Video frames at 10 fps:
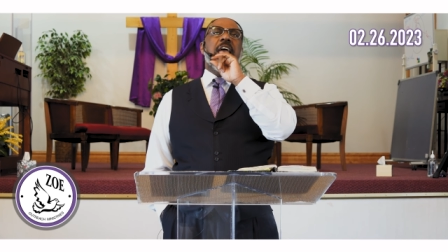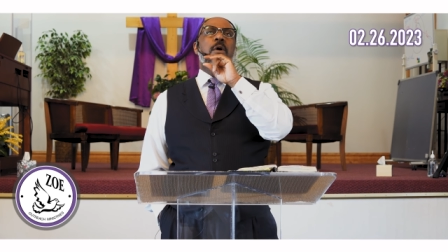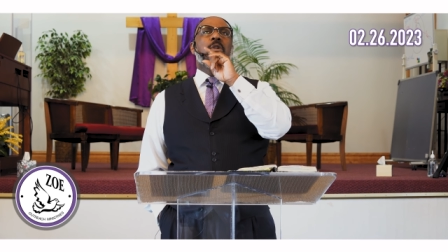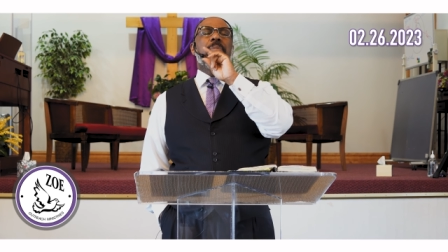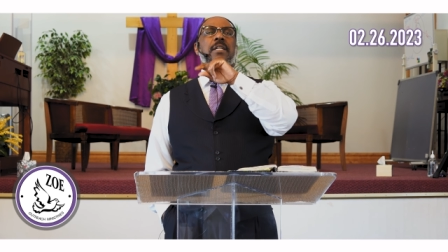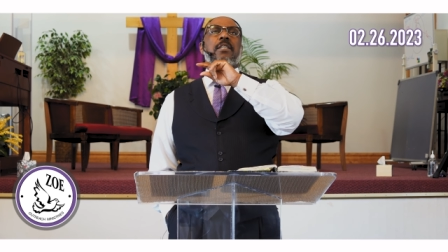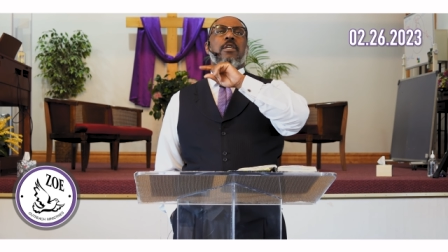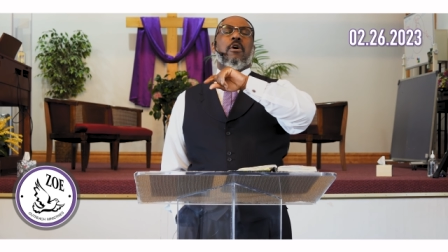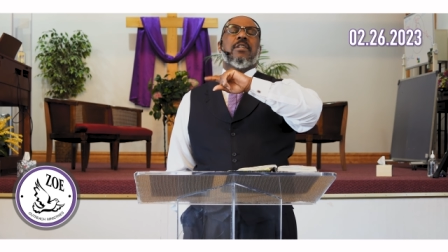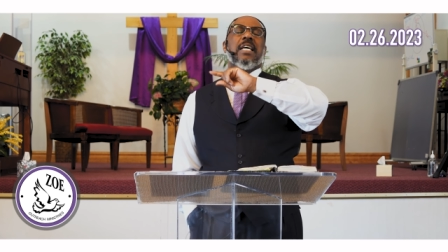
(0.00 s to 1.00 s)
that it would have been to
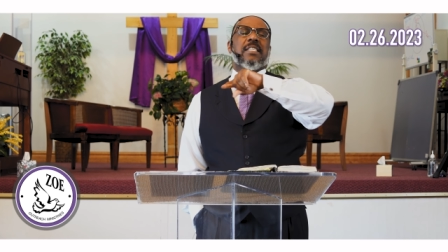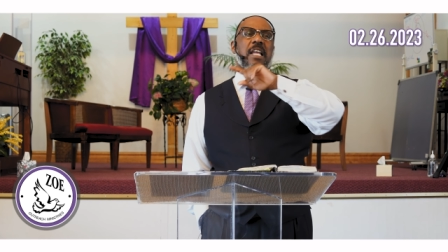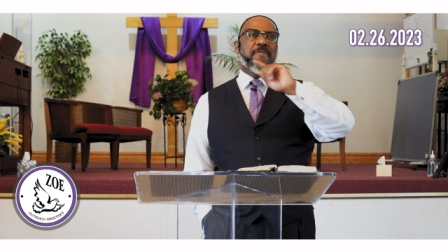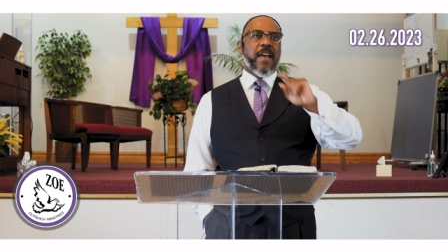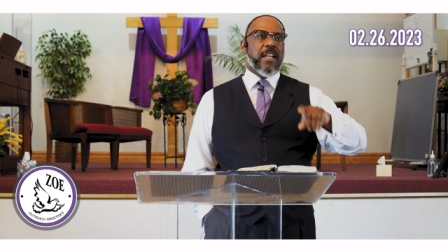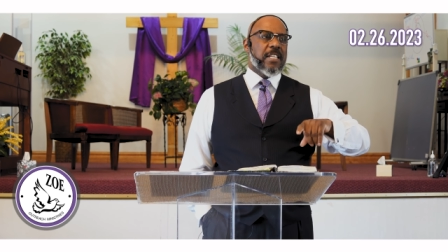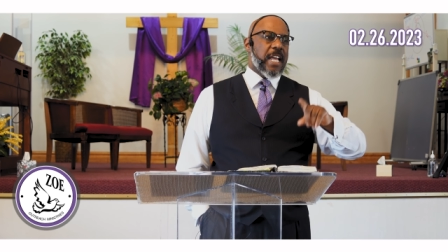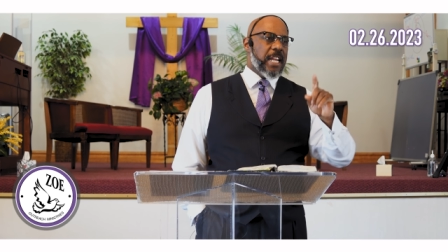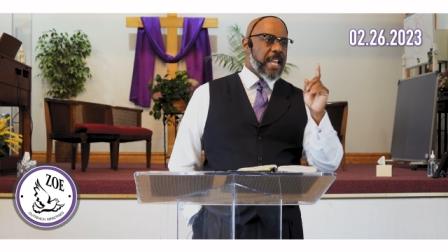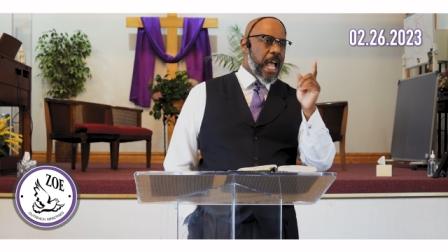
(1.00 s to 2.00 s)
your disadvantage
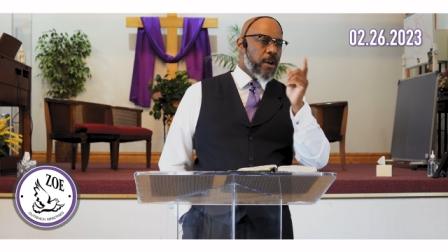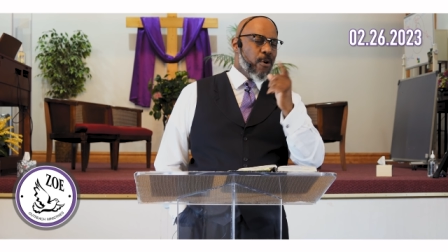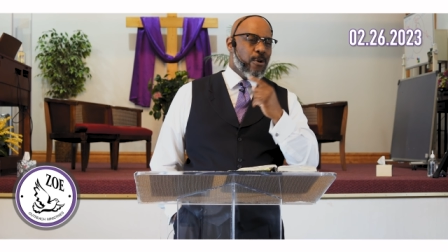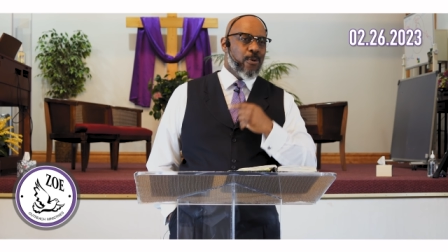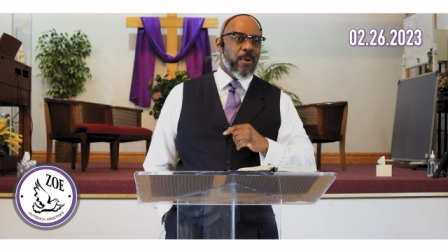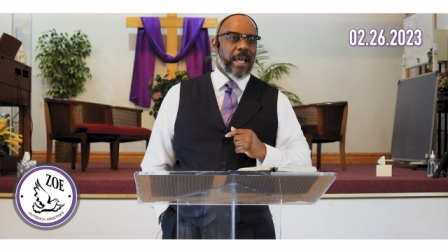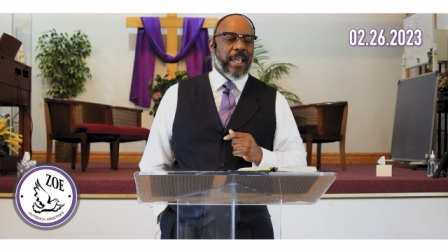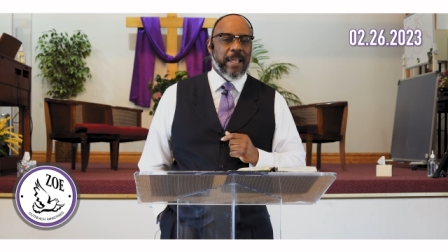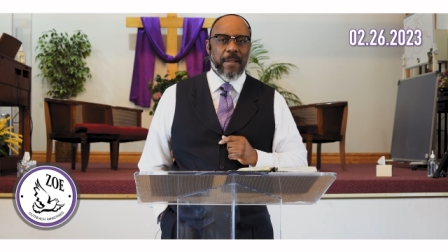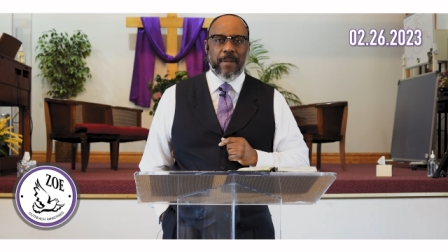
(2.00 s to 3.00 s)
had it not gone
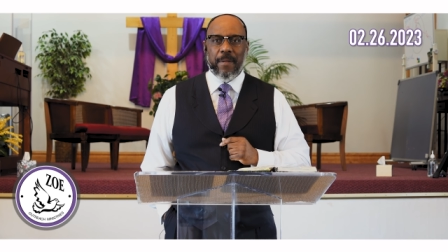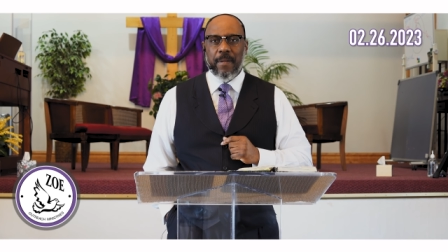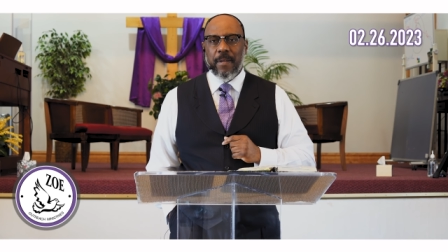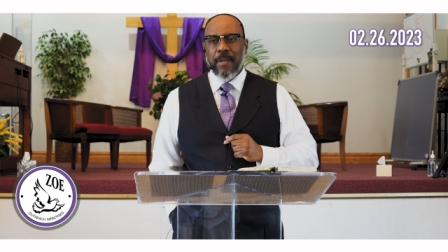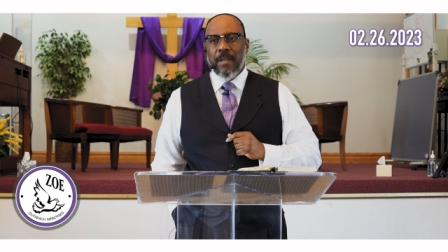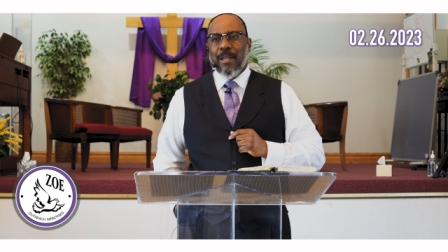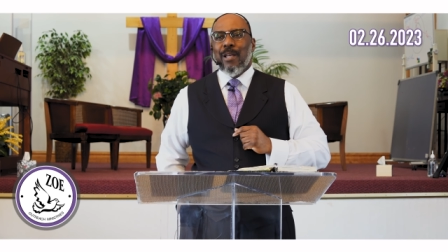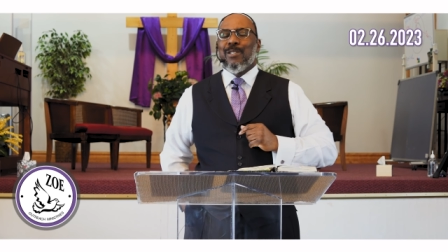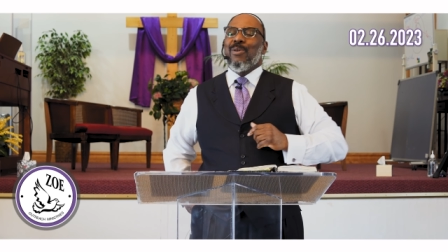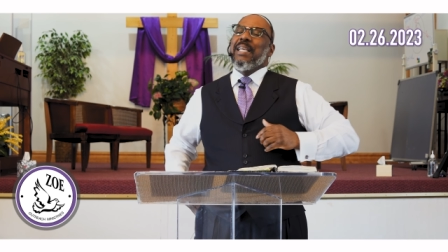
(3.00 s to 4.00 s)
away.
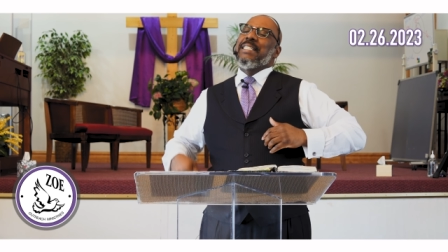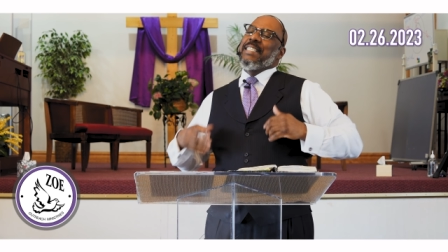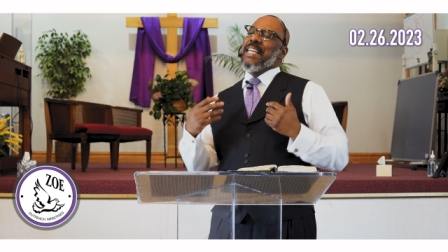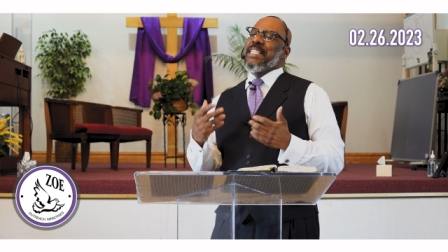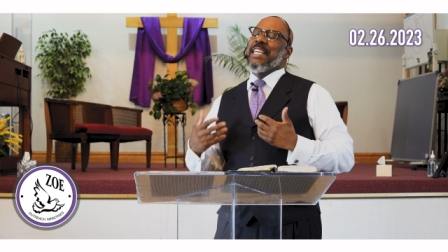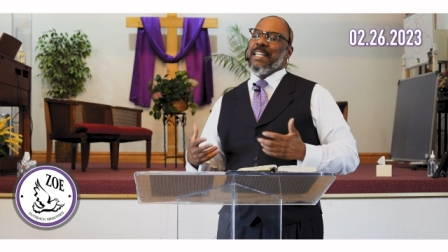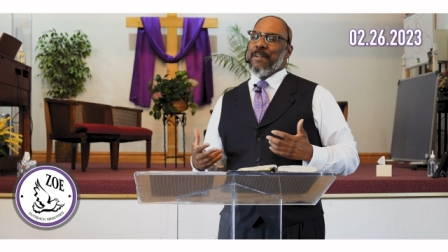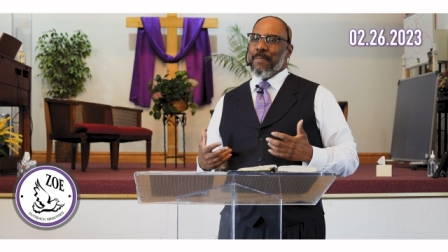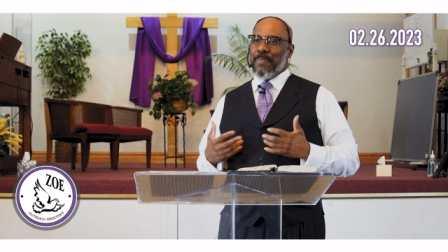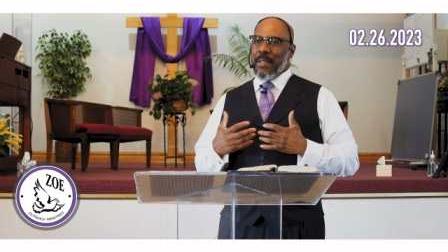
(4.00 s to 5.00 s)
So the
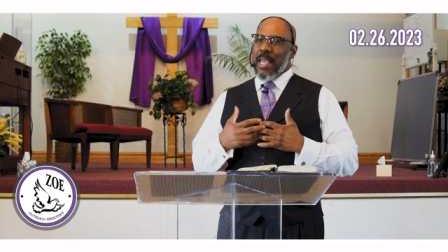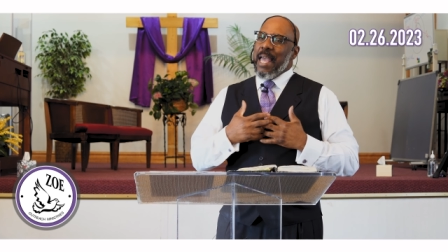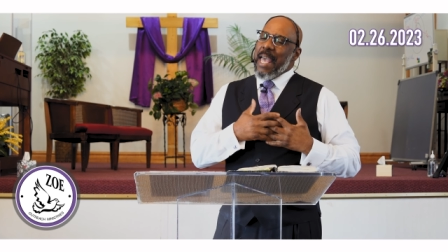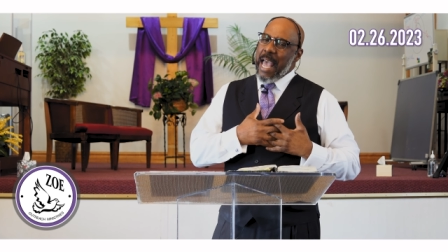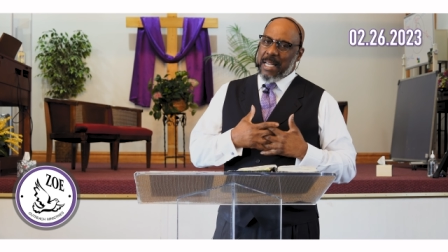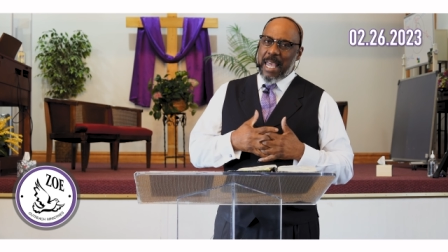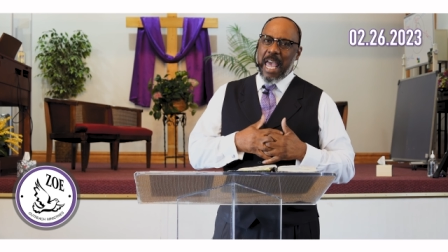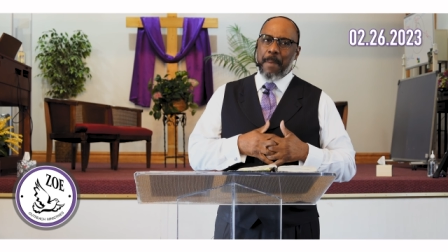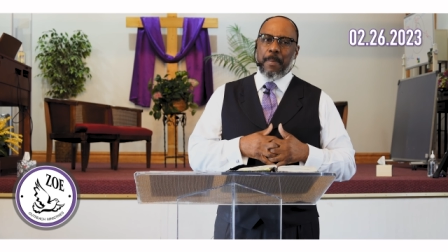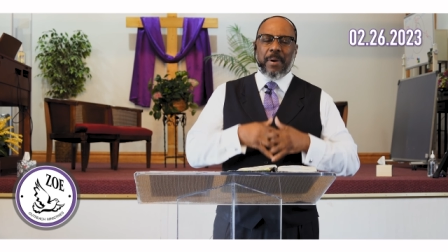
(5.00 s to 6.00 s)
ascension had to
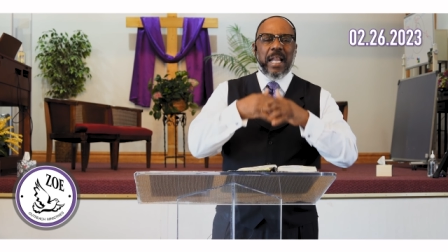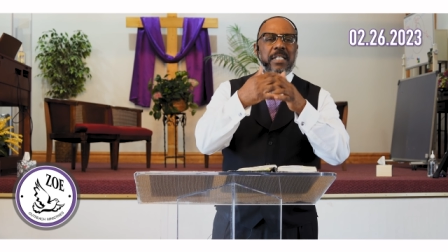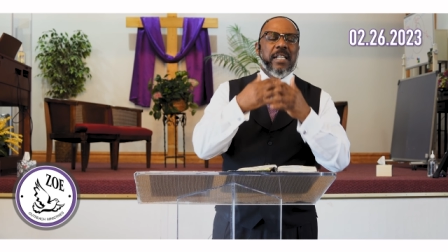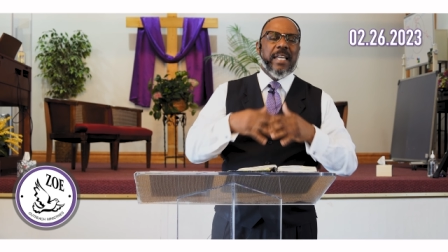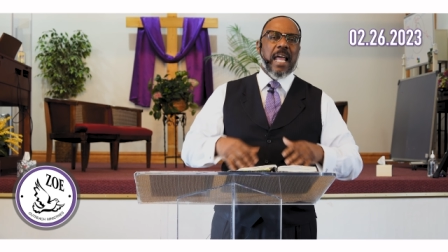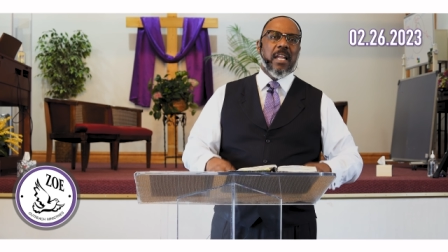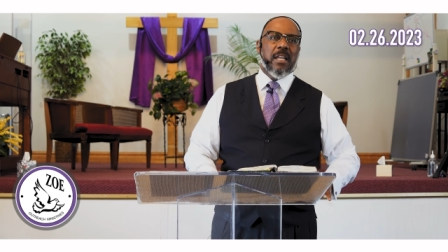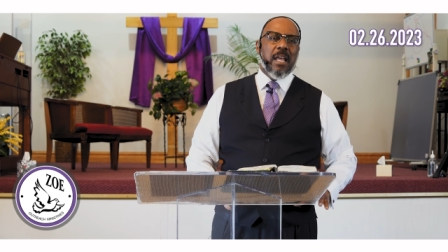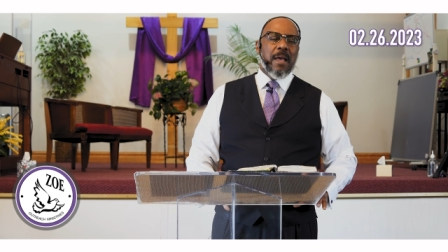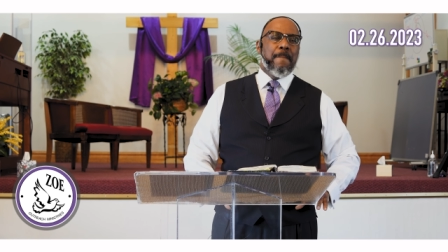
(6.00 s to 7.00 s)
happen. But let's look at
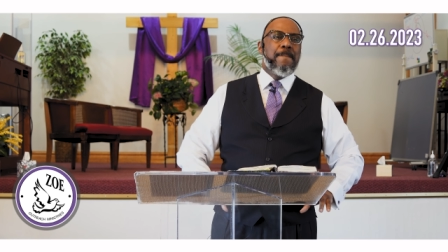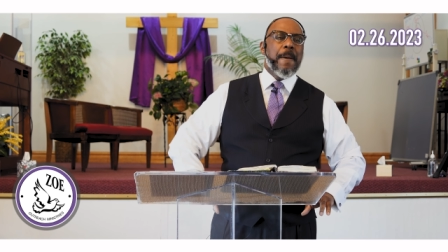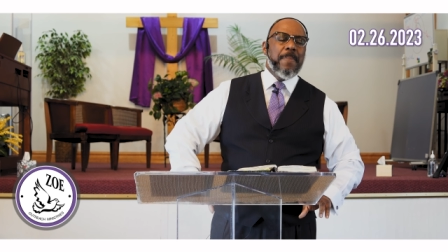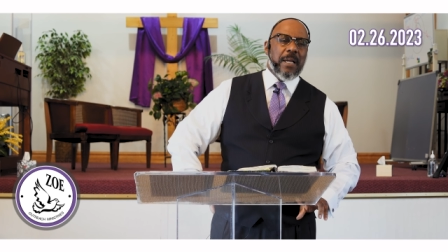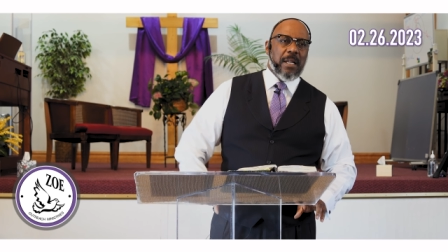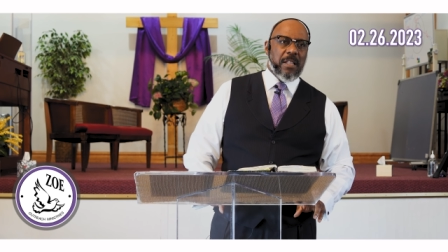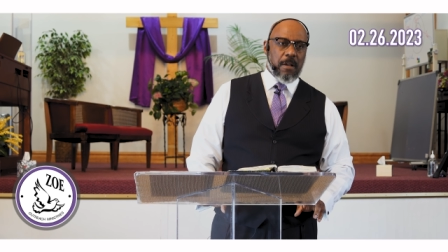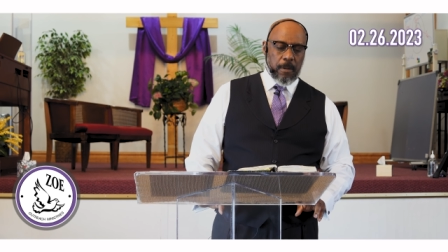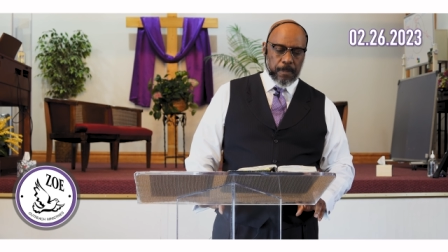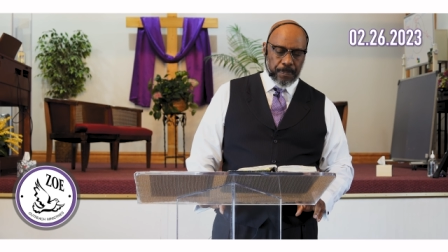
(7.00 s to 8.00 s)
it biblically
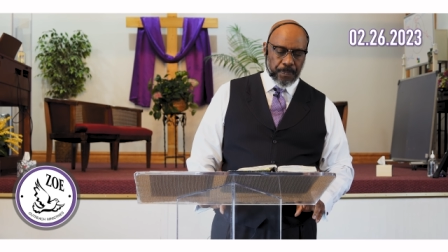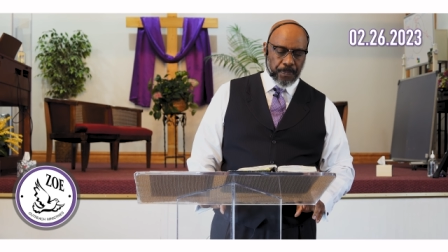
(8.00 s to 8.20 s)
though.